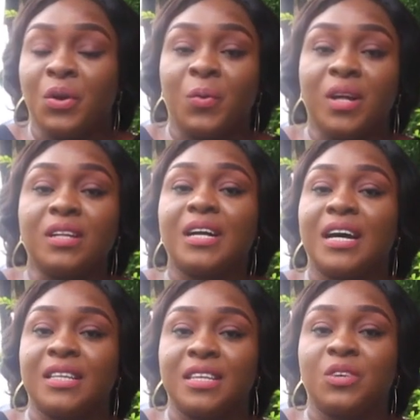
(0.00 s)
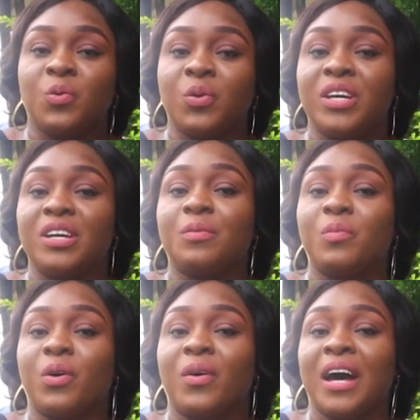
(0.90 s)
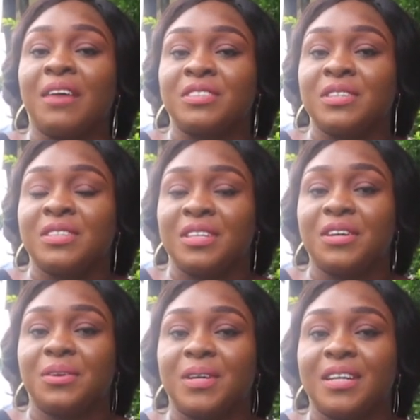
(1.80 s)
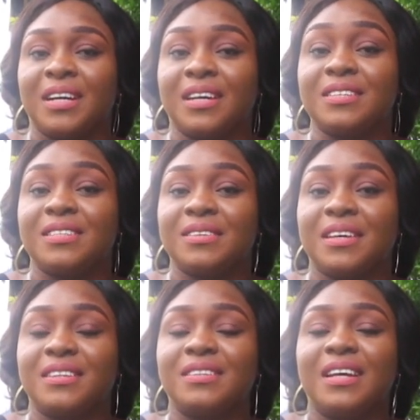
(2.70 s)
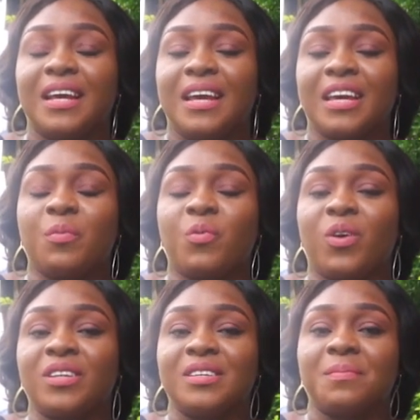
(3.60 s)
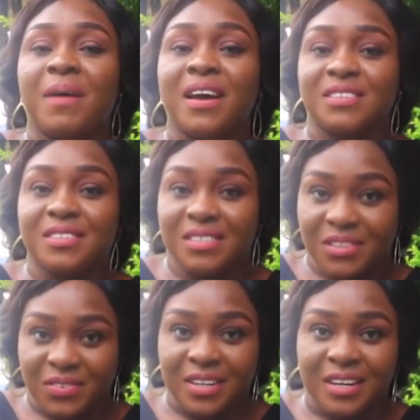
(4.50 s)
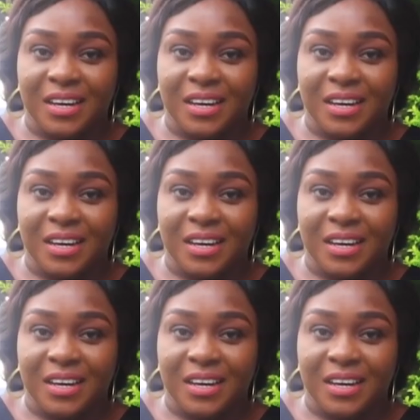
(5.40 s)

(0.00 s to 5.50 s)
Well, I think we'll hear more after this hearing. And until then, keep watching Passion TV.